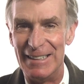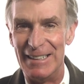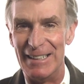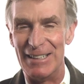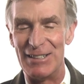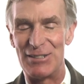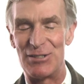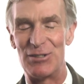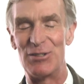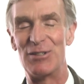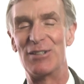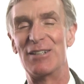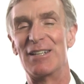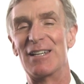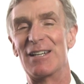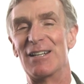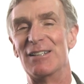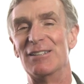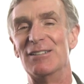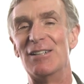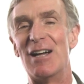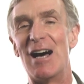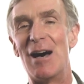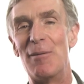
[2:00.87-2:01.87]
And so you can get
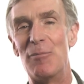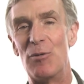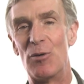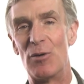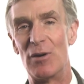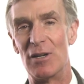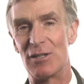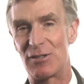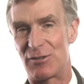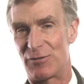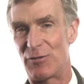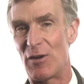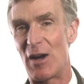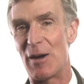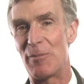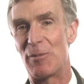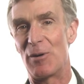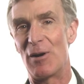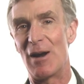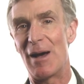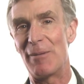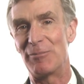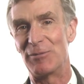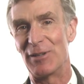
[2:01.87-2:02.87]
a lot more, it's
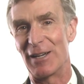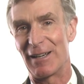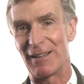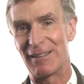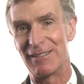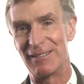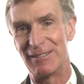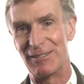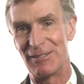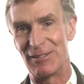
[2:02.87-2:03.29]
fiber optic.